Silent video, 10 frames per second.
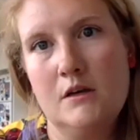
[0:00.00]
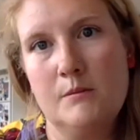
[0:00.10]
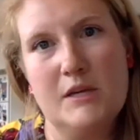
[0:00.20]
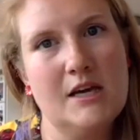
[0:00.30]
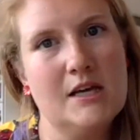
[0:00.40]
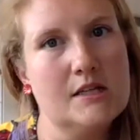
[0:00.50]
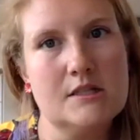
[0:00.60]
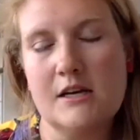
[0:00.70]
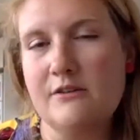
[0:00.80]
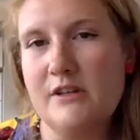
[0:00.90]
but yeah, that's
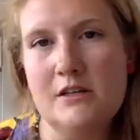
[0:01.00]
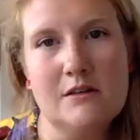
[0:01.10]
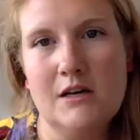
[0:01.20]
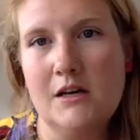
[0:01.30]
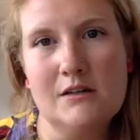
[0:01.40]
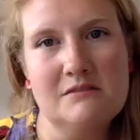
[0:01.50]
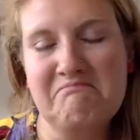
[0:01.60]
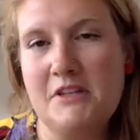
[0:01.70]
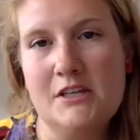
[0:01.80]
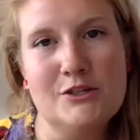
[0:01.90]
kind of an
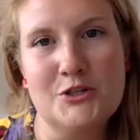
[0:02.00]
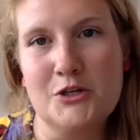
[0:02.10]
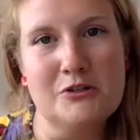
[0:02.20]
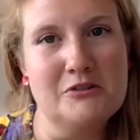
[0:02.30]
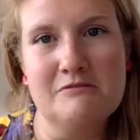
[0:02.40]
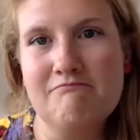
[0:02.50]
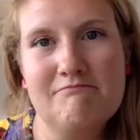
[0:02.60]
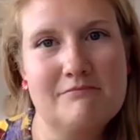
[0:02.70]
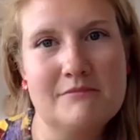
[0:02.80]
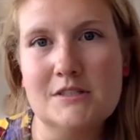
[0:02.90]
internal
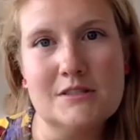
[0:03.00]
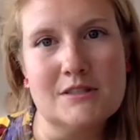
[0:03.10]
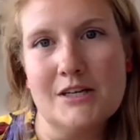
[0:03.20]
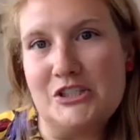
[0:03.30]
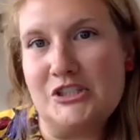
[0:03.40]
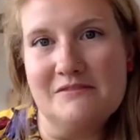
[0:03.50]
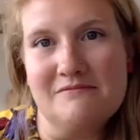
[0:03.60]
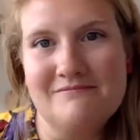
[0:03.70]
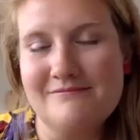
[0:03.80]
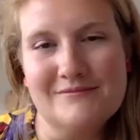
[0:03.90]

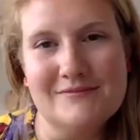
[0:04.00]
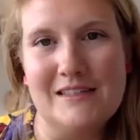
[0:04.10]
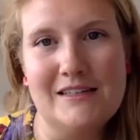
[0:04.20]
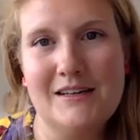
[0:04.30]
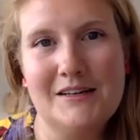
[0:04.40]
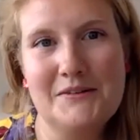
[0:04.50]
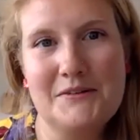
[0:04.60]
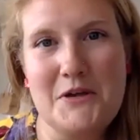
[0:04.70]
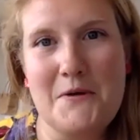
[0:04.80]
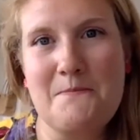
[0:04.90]
discussion. So.